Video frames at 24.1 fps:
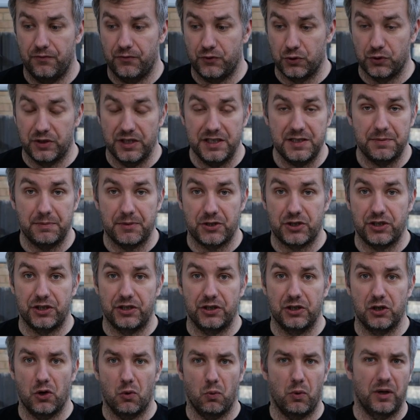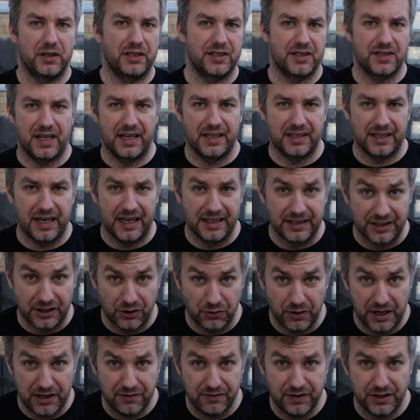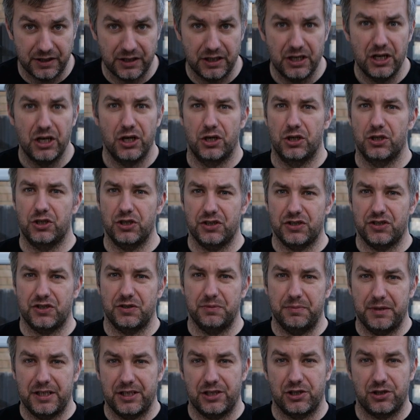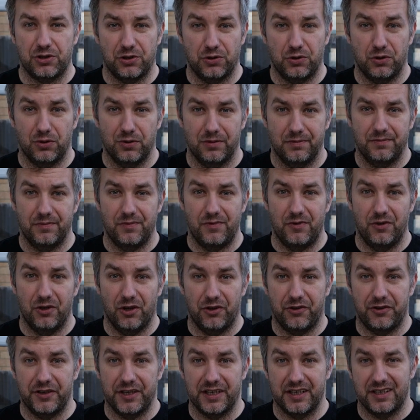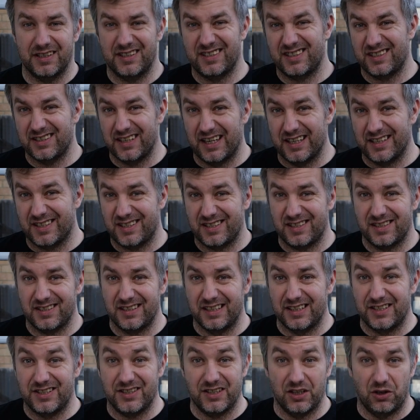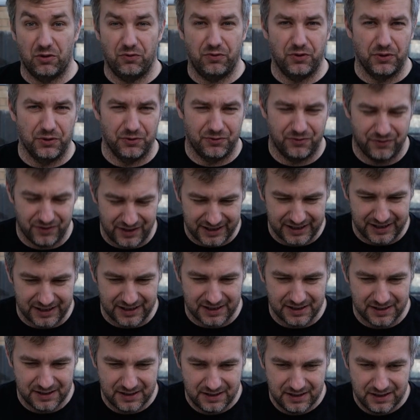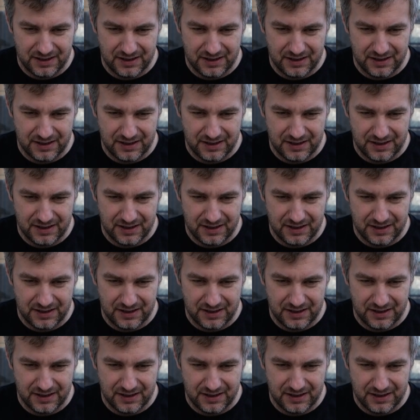to this machine when it's engraving, just to make sure nothing sets itself on fire.